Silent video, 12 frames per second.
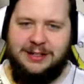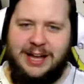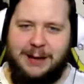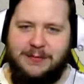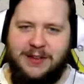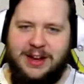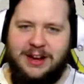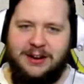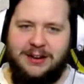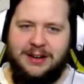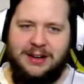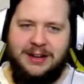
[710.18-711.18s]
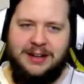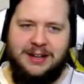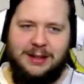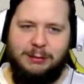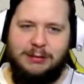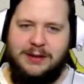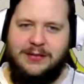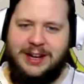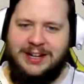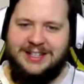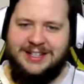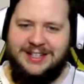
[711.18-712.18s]
campfire. 3 of
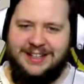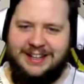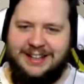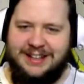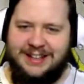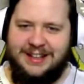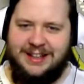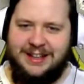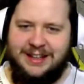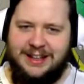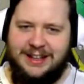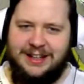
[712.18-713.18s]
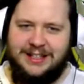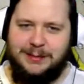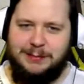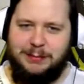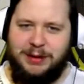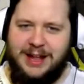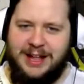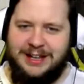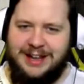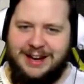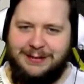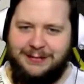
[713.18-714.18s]
8, yeah. Some plant
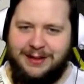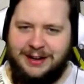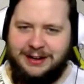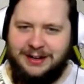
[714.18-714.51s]
life and a